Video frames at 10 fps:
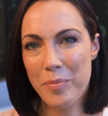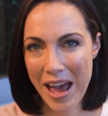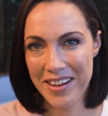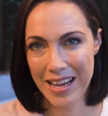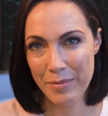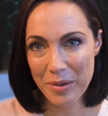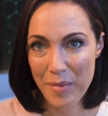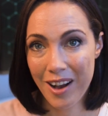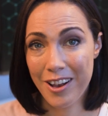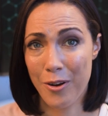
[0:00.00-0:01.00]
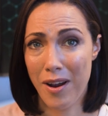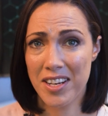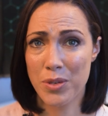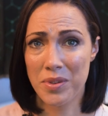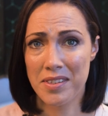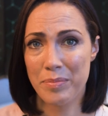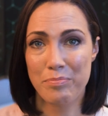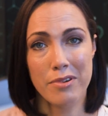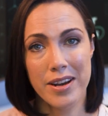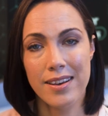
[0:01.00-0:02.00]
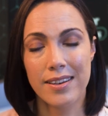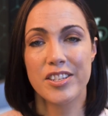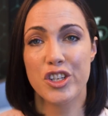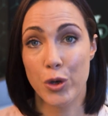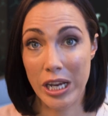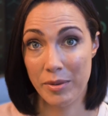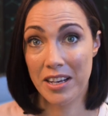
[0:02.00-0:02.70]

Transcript: the pandemic market crash was a pretty extreme